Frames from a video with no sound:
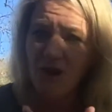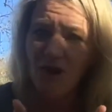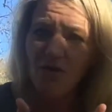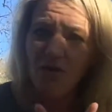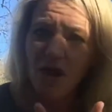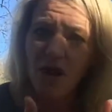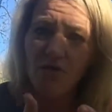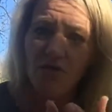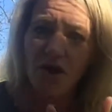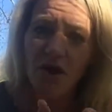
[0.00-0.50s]
go,
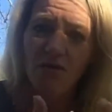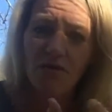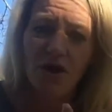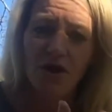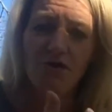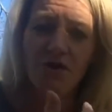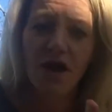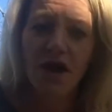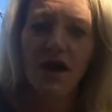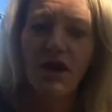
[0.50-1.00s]
go, go,
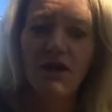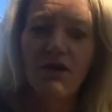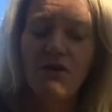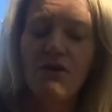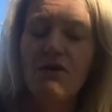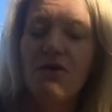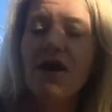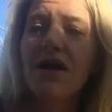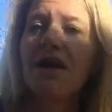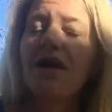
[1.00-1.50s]
go,
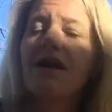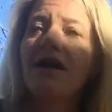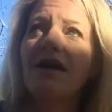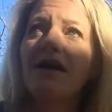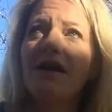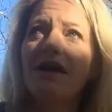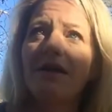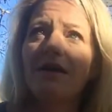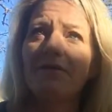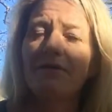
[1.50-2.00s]
go
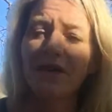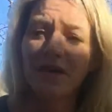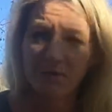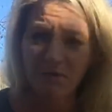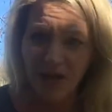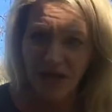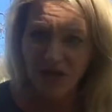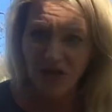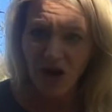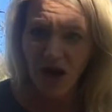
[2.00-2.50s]

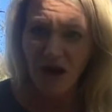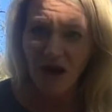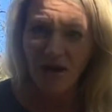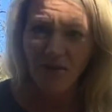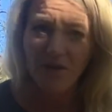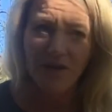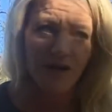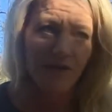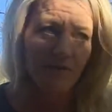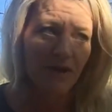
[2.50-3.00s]
in my
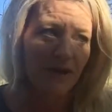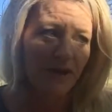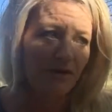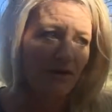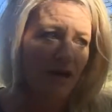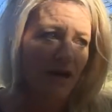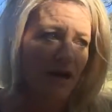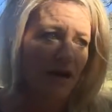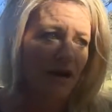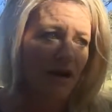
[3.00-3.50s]
job and in my
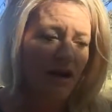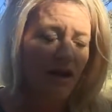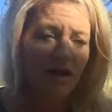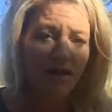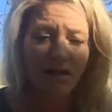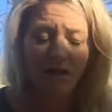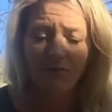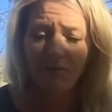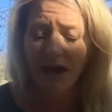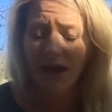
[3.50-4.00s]
career
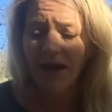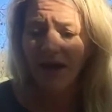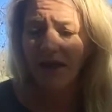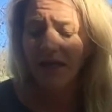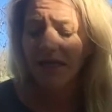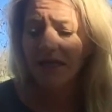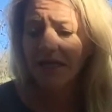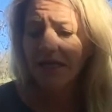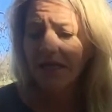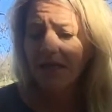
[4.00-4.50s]
and in
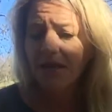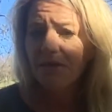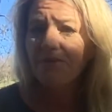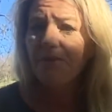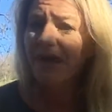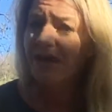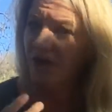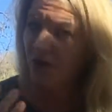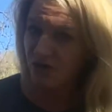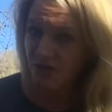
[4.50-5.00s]
my
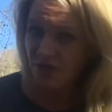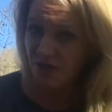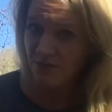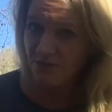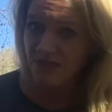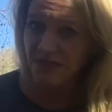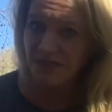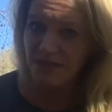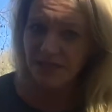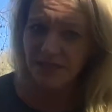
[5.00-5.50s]
coaching
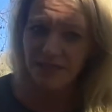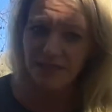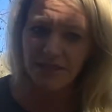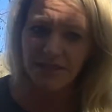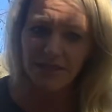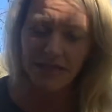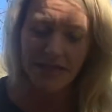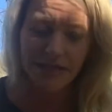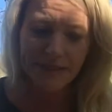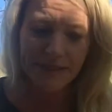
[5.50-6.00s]

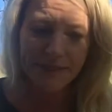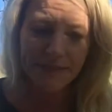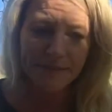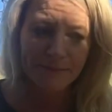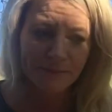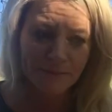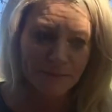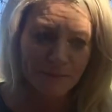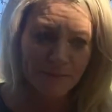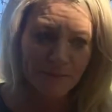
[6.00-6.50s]
business.
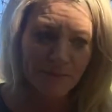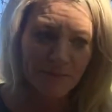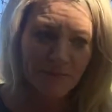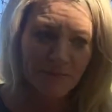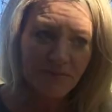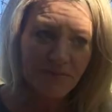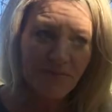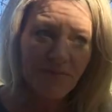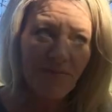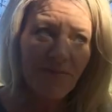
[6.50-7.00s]

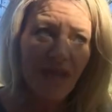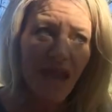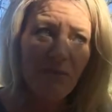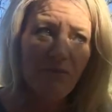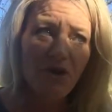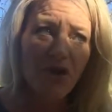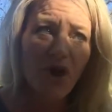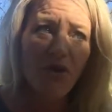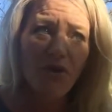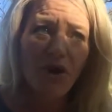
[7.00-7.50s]

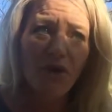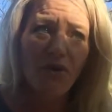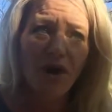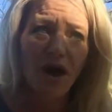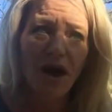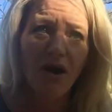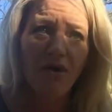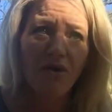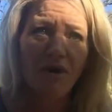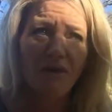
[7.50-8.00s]
I'm go, go,
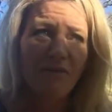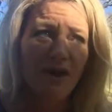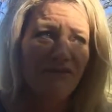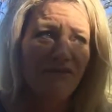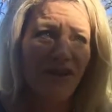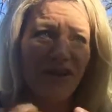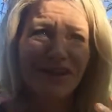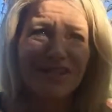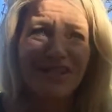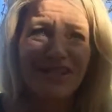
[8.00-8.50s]
go. In my
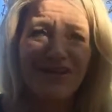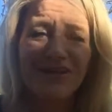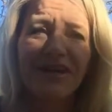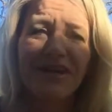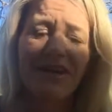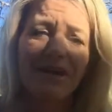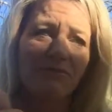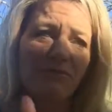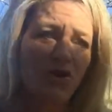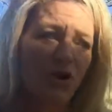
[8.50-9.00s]

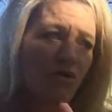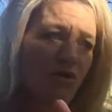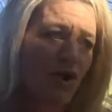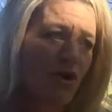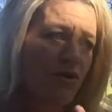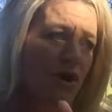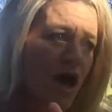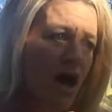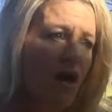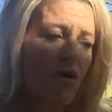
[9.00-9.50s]
volunteering, I'm go,
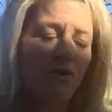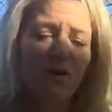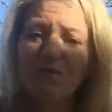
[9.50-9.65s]
go, go.